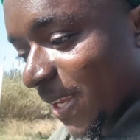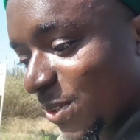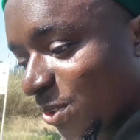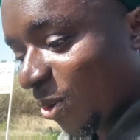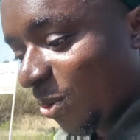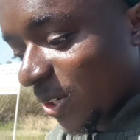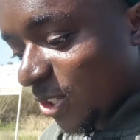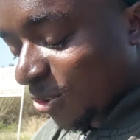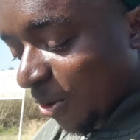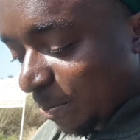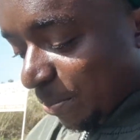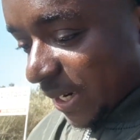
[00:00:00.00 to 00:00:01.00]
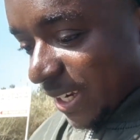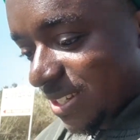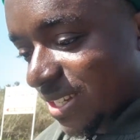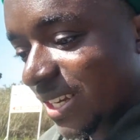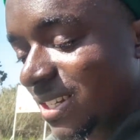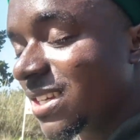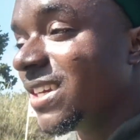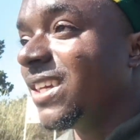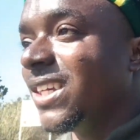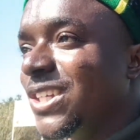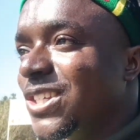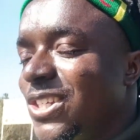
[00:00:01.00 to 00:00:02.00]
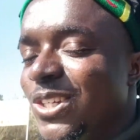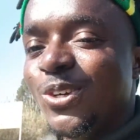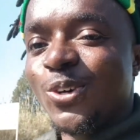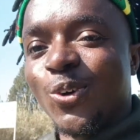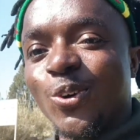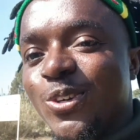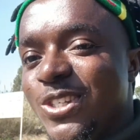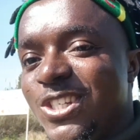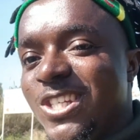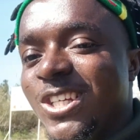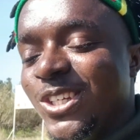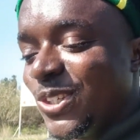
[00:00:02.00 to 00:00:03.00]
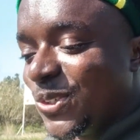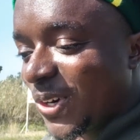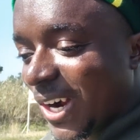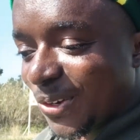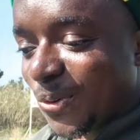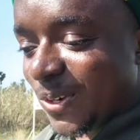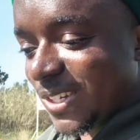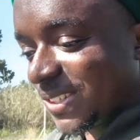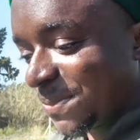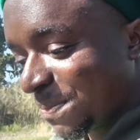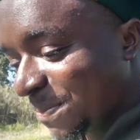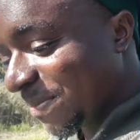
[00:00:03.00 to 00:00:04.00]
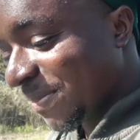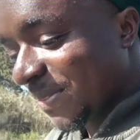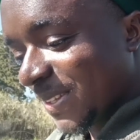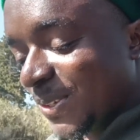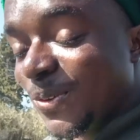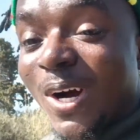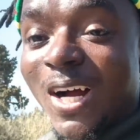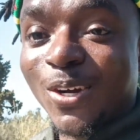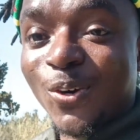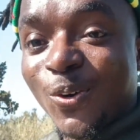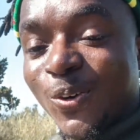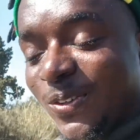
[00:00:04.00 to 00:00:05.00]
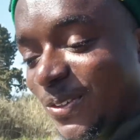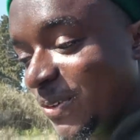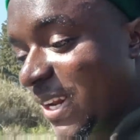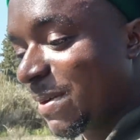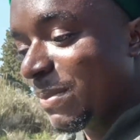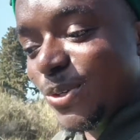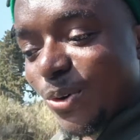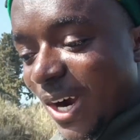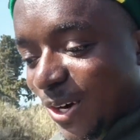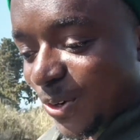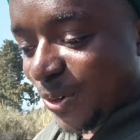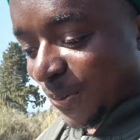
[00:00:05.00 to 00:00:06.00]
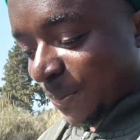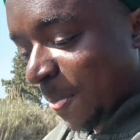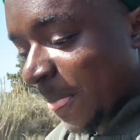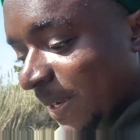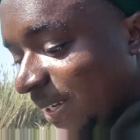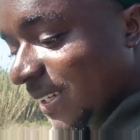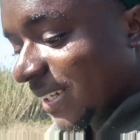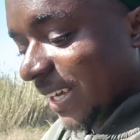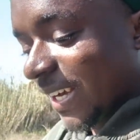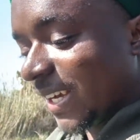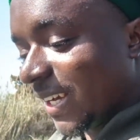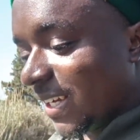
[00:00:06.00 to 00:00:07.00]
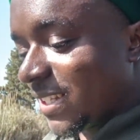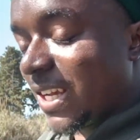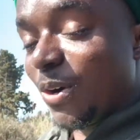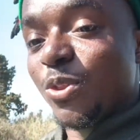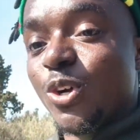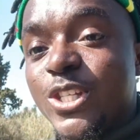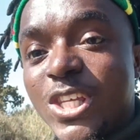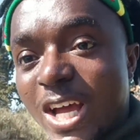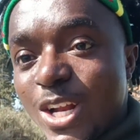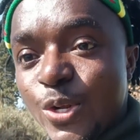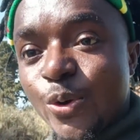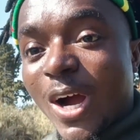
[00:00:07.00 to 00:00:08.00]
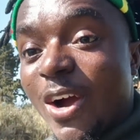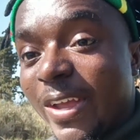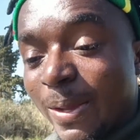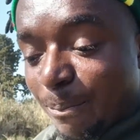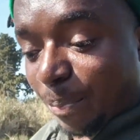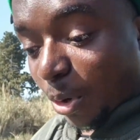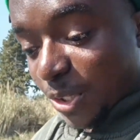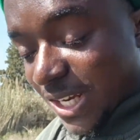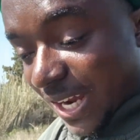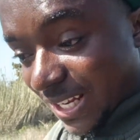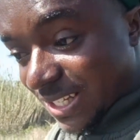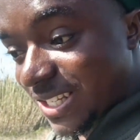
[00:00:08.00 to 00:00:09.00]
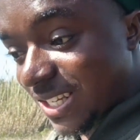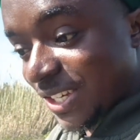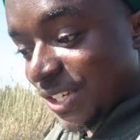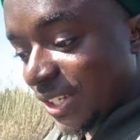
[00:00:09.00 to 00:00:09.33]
your presence is until you are what? You are gone. When I mean you are gone, they will not tell you how important